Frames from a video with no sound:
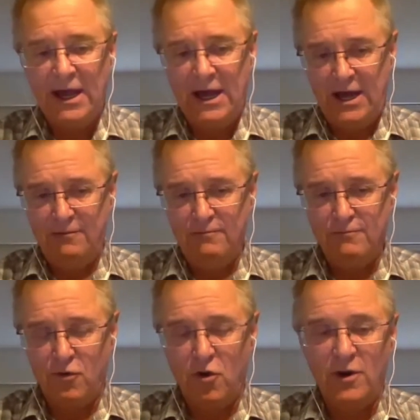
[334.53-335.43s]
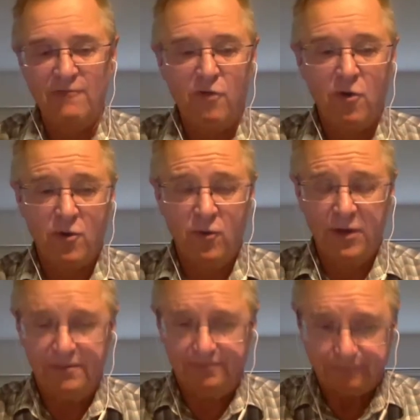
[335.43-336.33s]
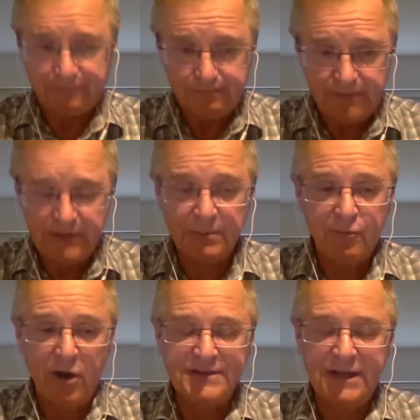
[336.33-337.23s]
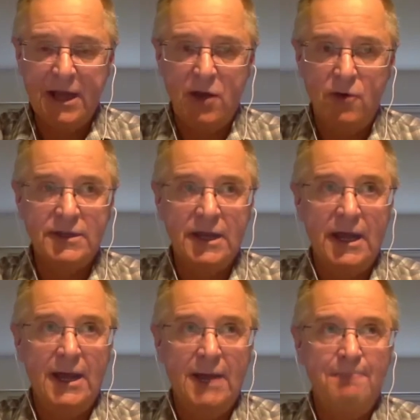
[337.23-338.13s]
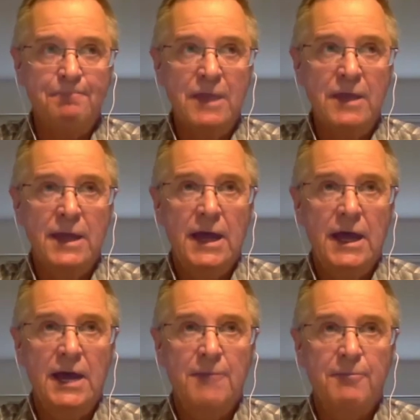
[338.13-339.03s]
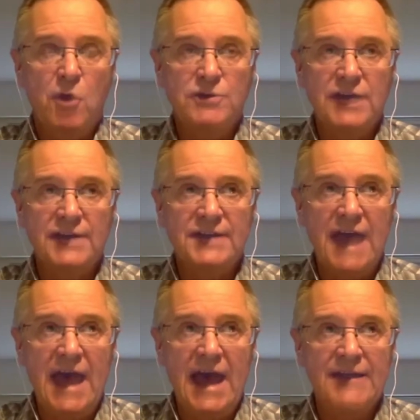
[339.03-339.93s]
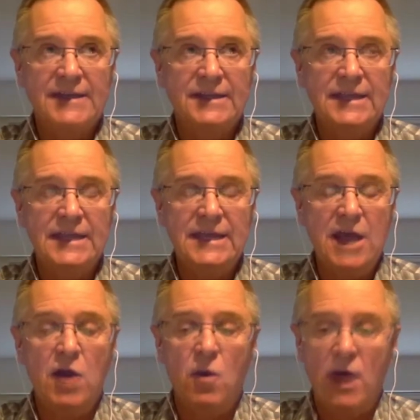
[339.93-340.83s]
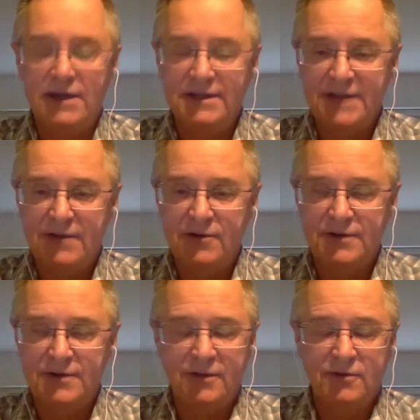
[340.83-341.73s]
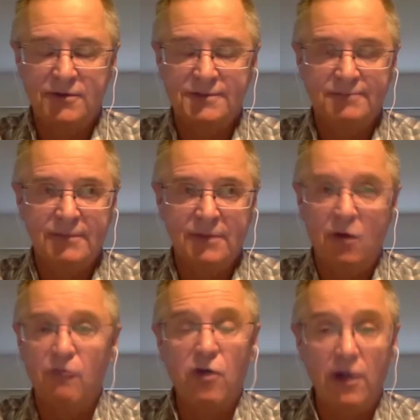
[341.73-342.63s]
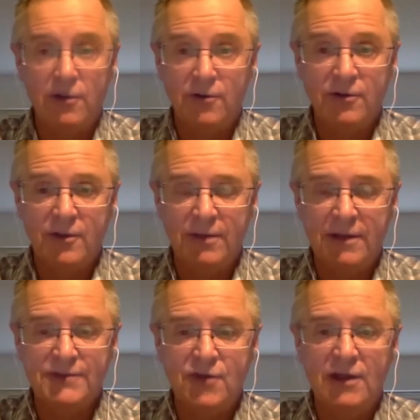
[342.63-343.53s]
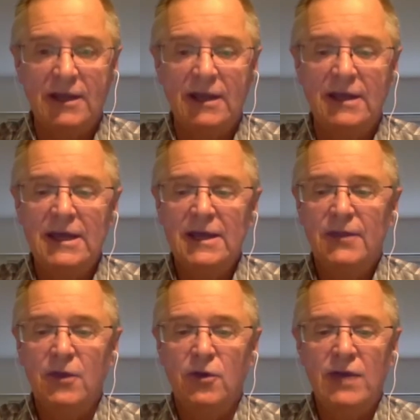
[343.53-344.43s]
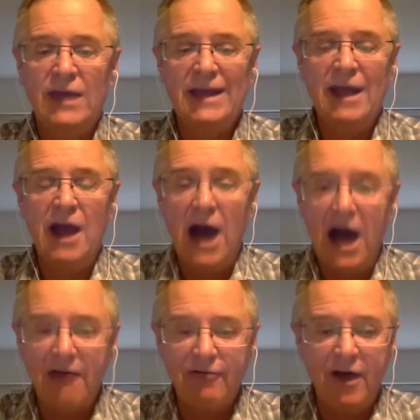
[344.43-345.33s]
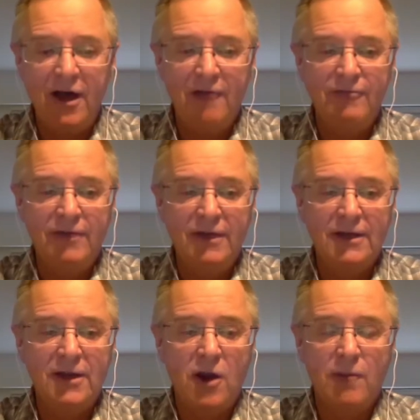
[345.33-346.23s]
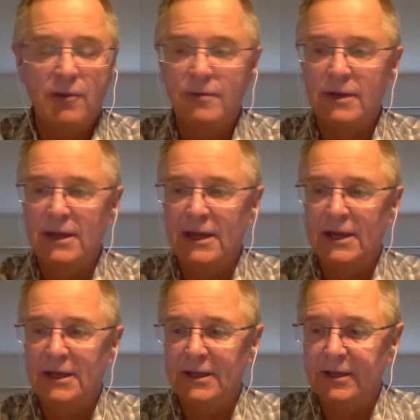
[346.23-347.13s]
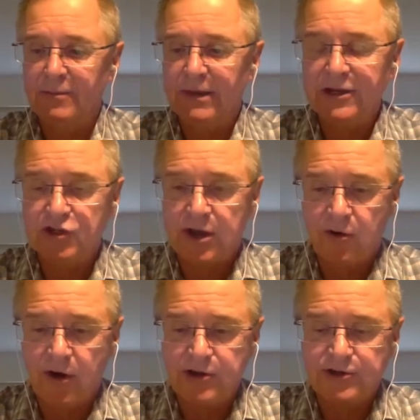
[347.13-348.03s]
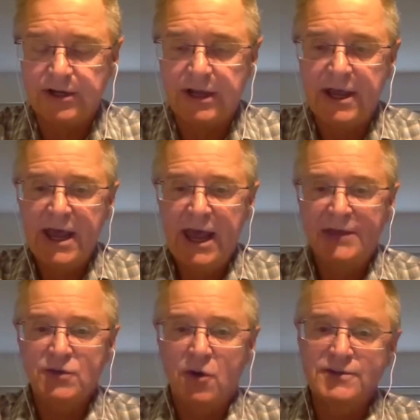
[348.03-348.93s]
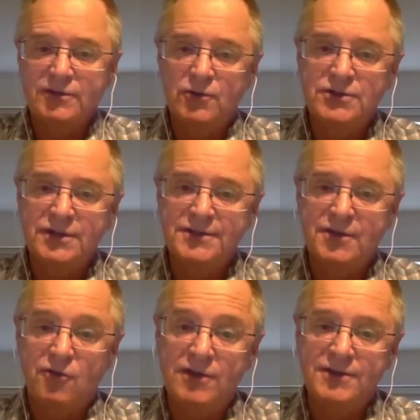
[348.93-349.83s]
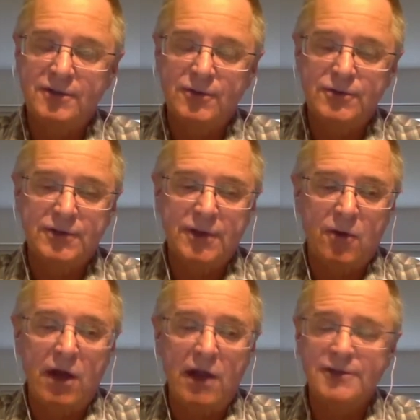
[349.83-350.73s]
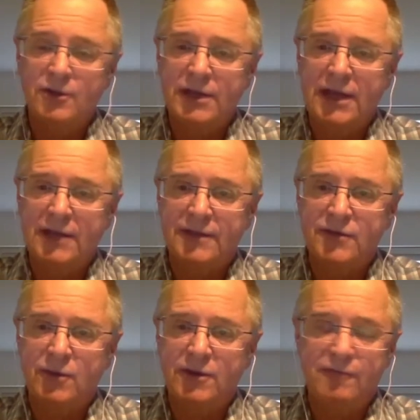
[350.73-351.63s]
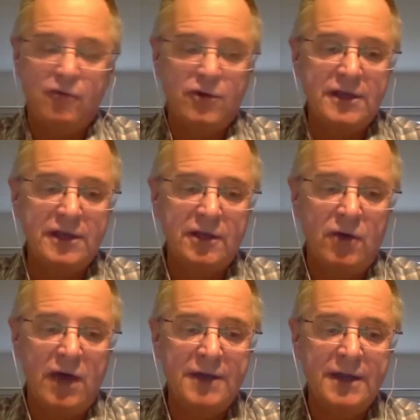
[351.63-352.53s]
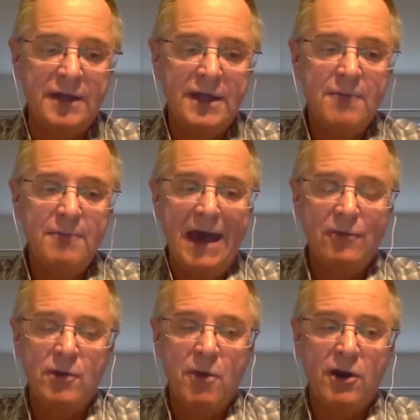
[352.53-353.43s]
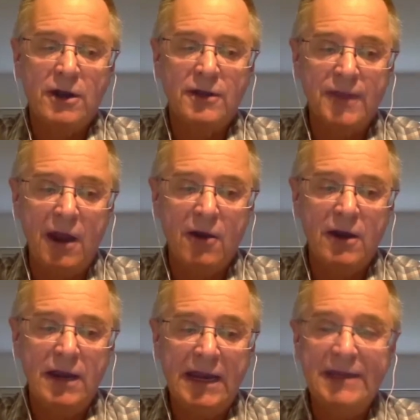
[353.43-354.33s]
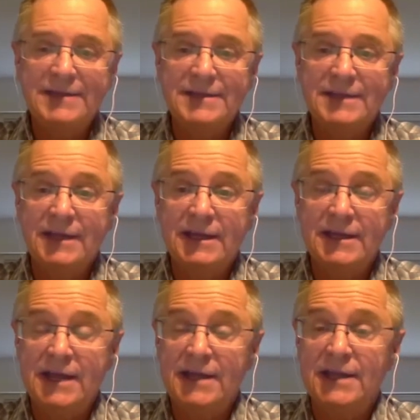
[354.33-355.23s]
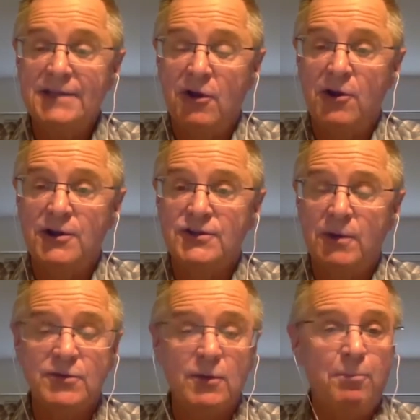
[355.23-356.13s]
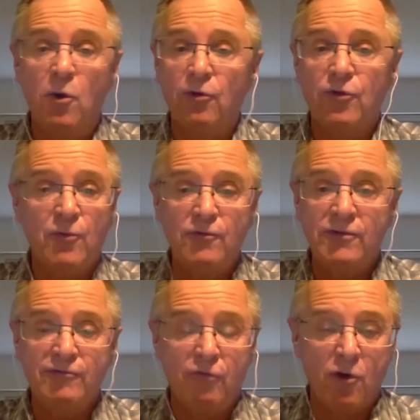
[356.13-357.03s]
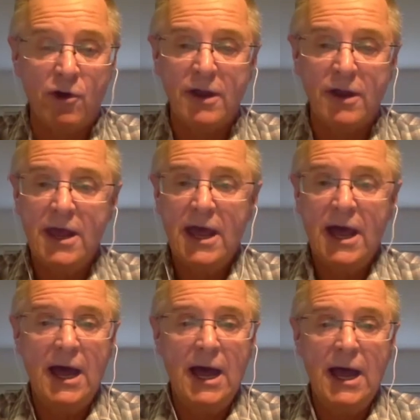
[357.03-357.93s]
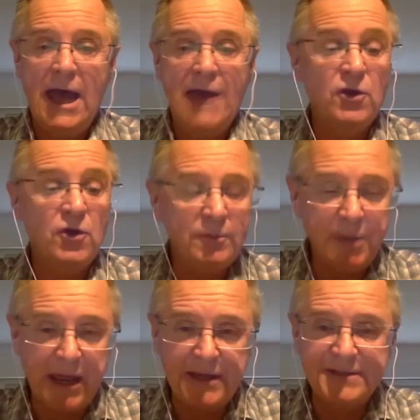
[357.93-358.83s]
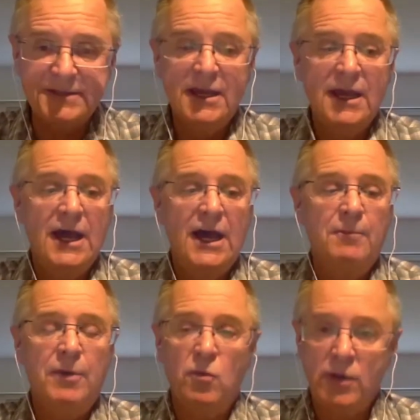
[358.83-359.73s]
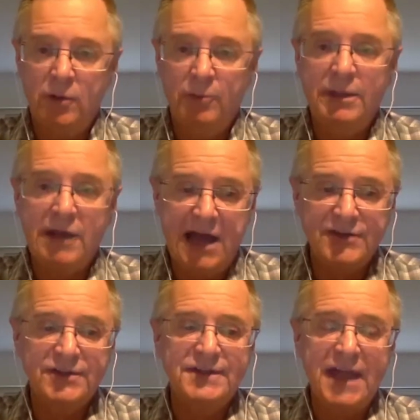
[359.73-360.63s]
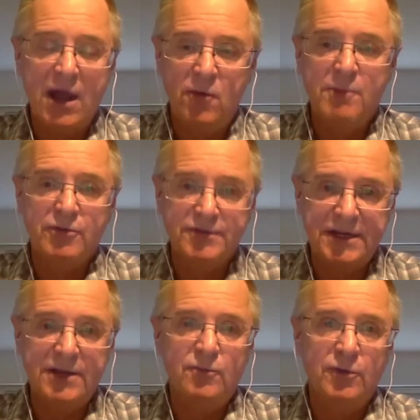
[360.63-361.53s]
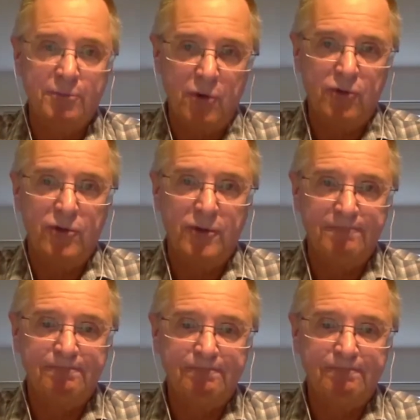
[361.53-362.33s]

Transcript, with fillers: Uh, we're going forward with pricing out um, uh, projects at the aquatic centers. There's over 100 of them in Australia. They're getting off of uh, carbon uh, emitting generation. And so our solution is a great solution there. We're also looking at the 2040 kilowatt battery market there. It is, it, it's very extreme. So both are moving forward uh, at a good pace. Uh, but we'll be cautious how we proceed with both of them.